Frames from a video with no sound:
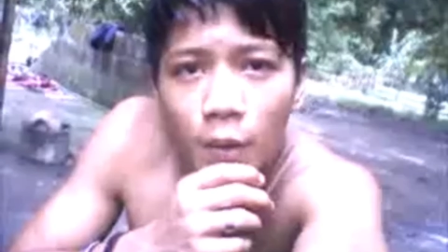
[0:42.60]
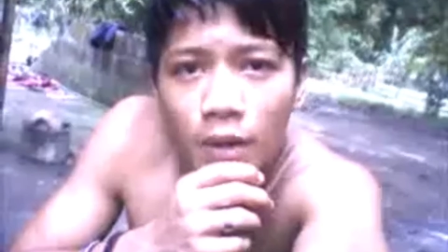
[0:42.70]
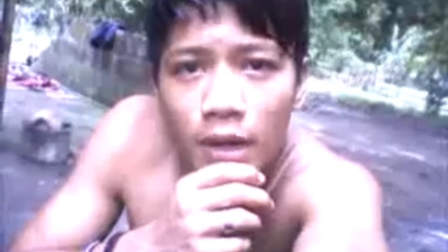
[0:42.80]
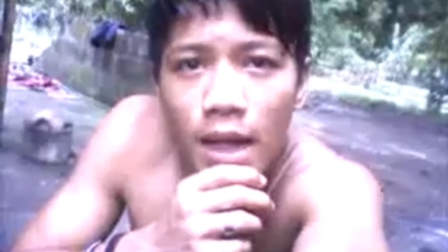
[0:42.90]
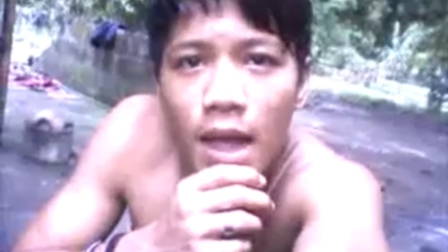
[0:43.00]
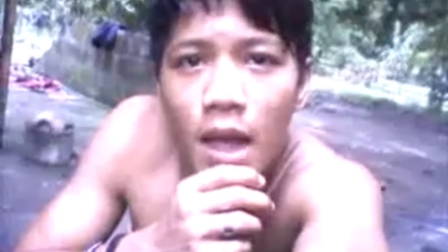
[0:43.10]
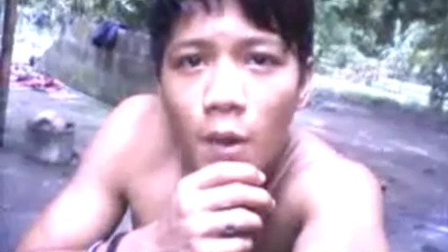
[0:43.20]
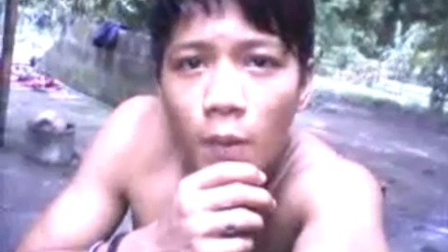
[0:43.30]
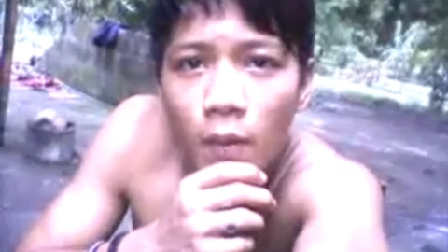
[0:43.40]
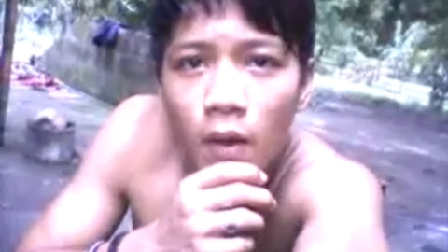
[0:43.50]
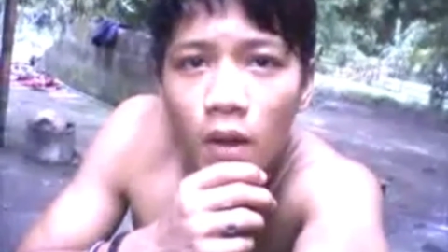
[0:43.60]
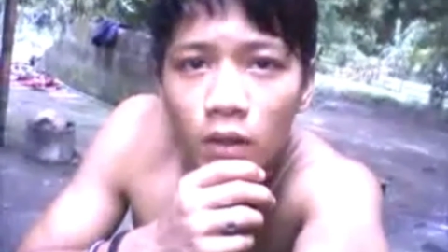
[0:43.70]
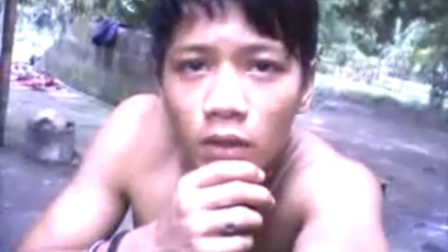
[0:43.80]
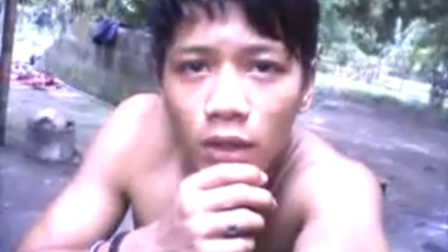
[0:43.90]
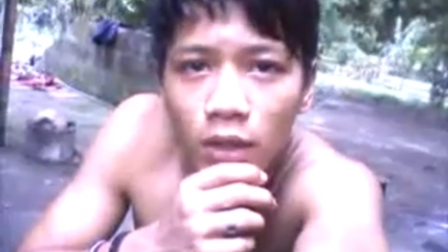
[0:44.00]
well, I
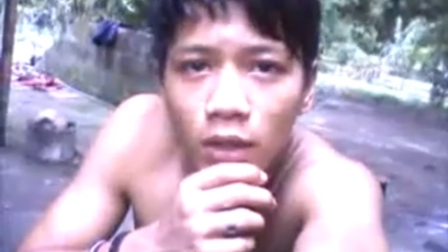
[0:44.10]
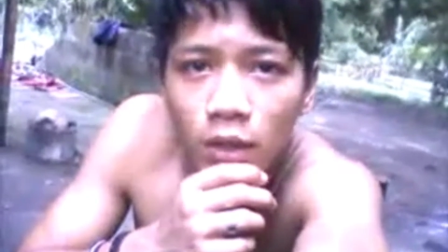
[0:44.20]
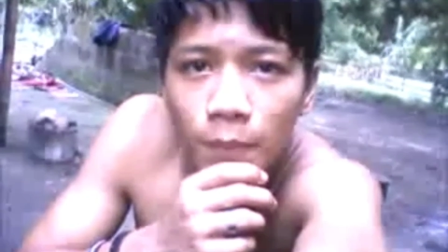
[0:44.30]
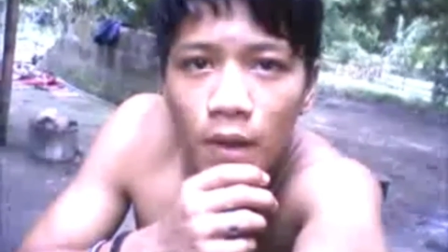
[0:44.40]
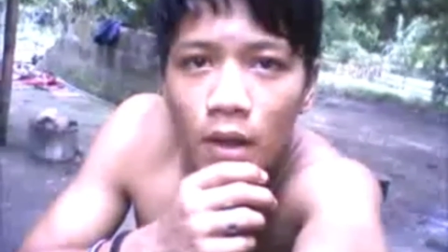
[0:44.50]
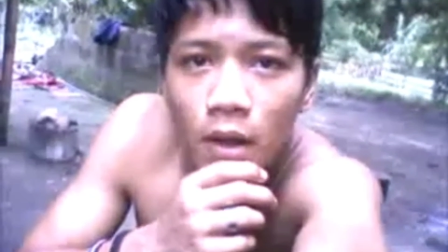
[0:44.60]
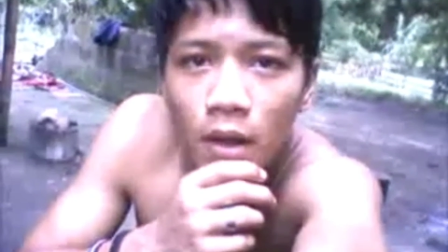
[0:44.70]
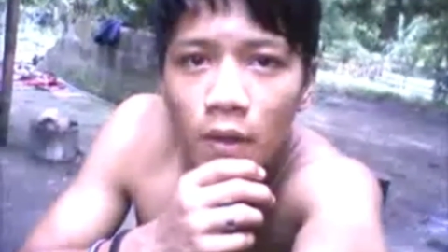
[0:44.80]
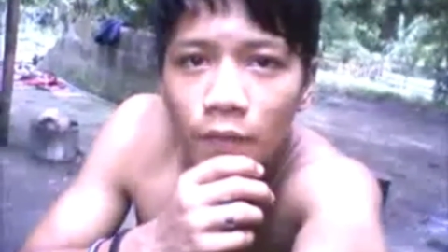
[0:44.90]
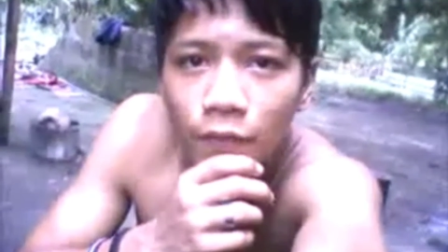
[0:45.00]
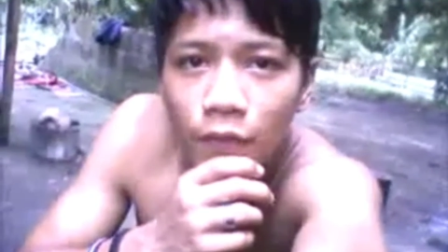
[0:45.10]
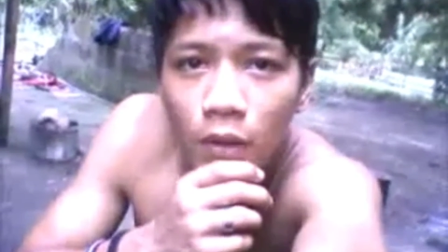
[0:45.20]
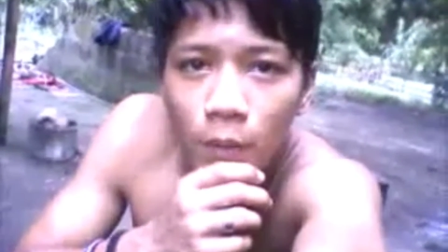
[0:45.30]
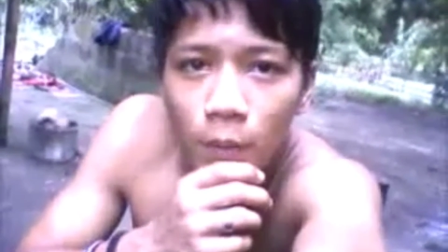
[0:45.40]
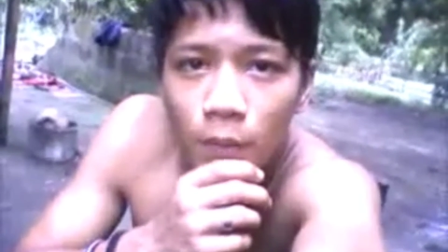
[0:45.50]
won't give up
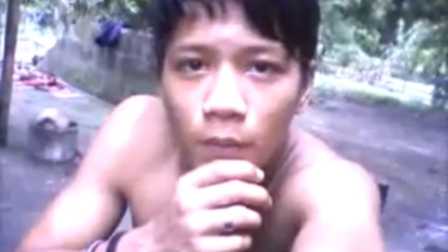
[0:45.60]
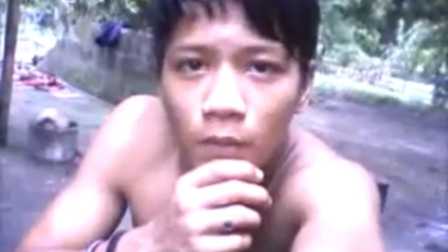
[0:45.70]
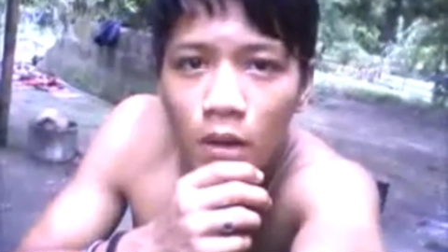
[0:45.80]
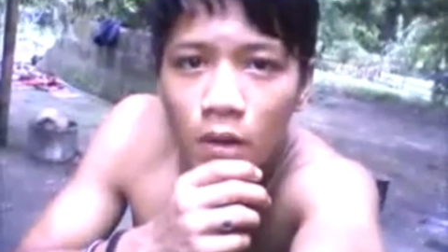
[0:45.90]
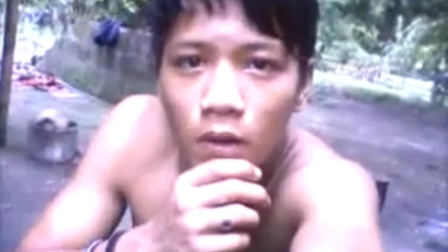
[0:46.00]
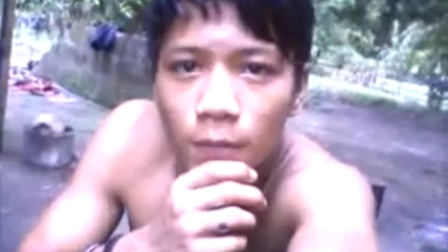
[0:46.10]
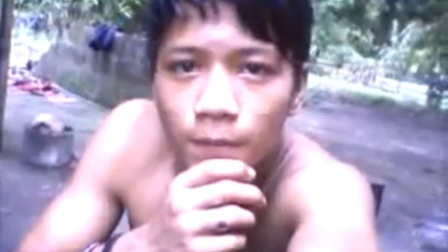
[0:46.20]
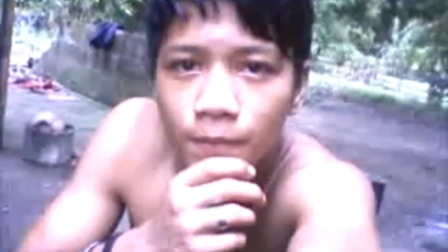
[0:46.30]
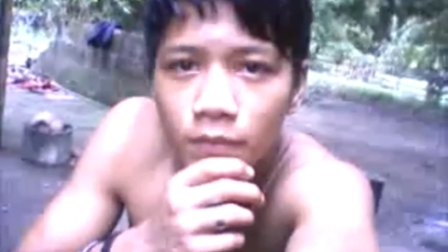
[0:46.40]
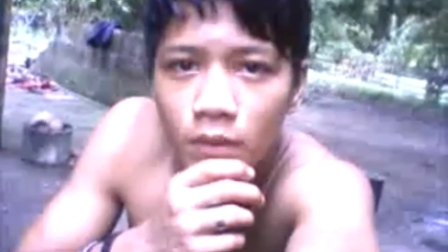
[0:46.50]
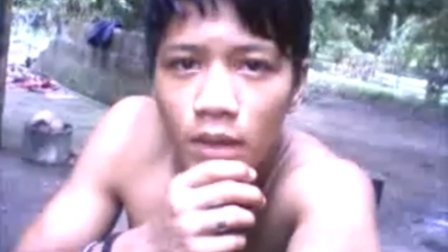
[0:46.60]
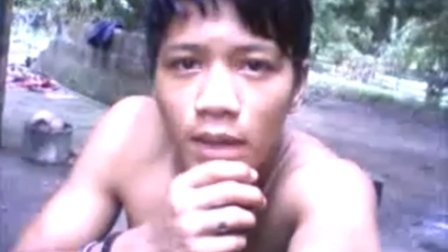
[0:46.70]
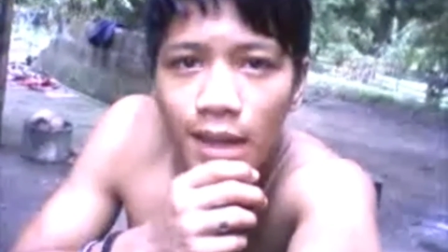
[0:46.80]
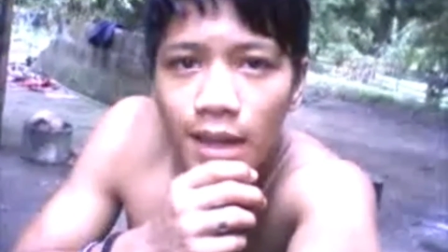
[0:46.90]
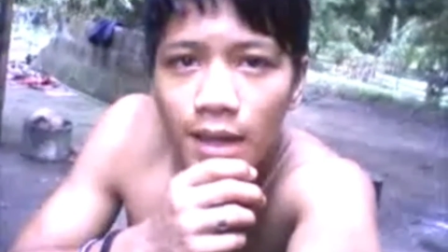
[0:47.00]
one
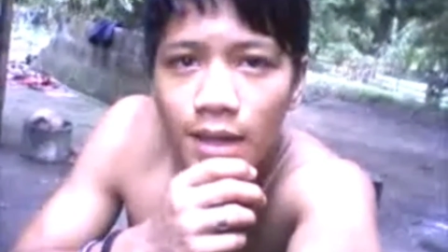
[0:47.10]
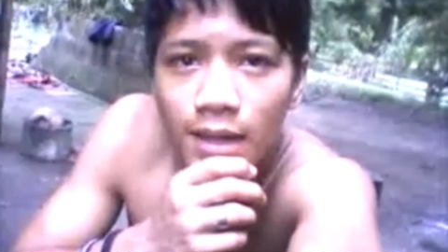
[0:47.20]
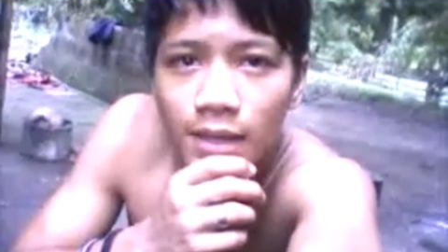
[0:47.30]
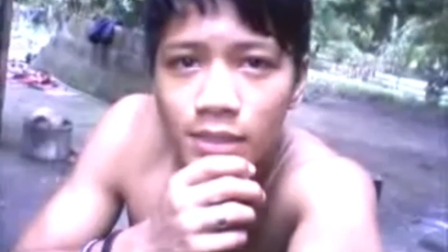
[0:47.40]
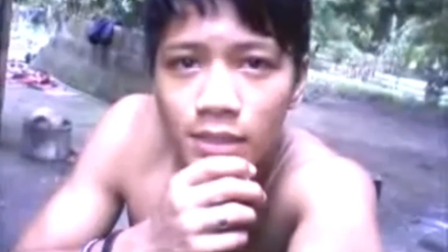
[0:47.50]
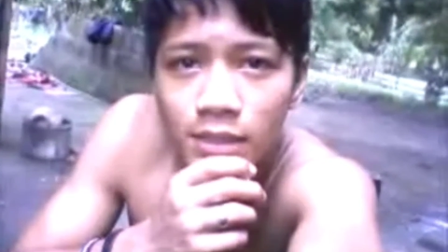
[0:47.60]
us,